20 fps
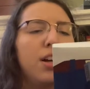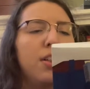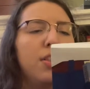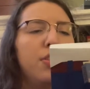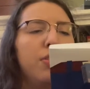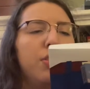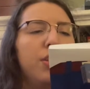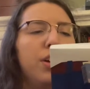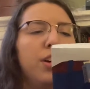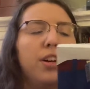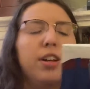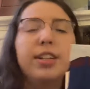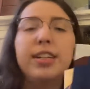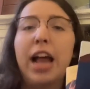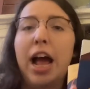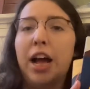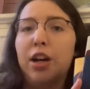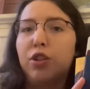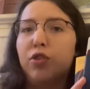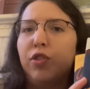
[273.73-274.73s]
the
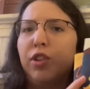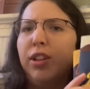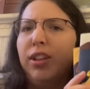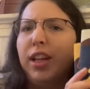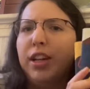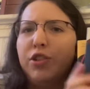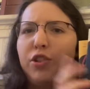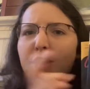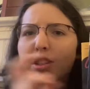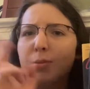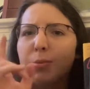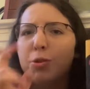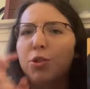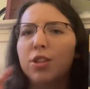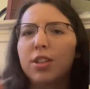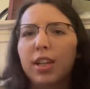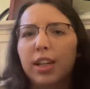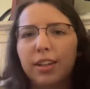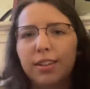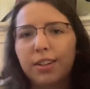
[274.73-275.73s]
Nashville Legends, which
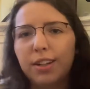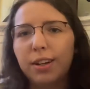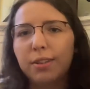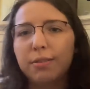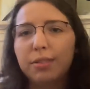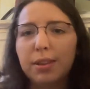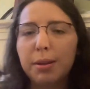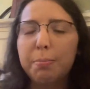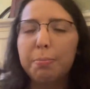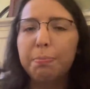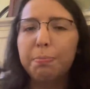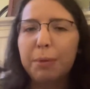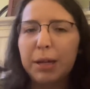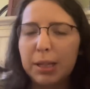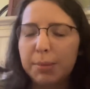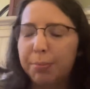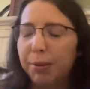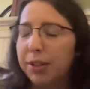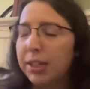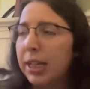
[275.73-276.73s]
is like, you know, the
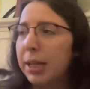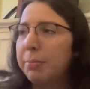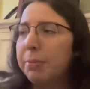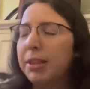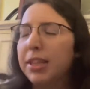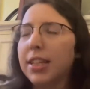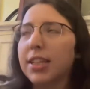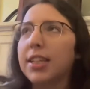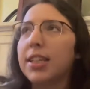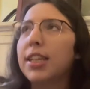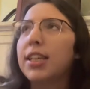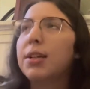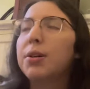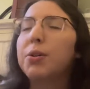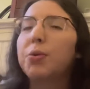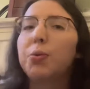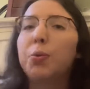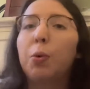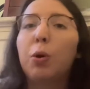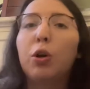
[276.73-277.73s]
baseball team in this
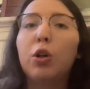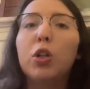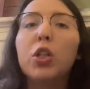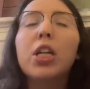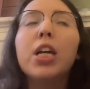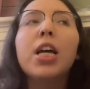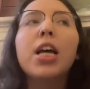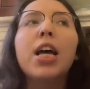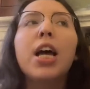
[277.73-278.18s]
world.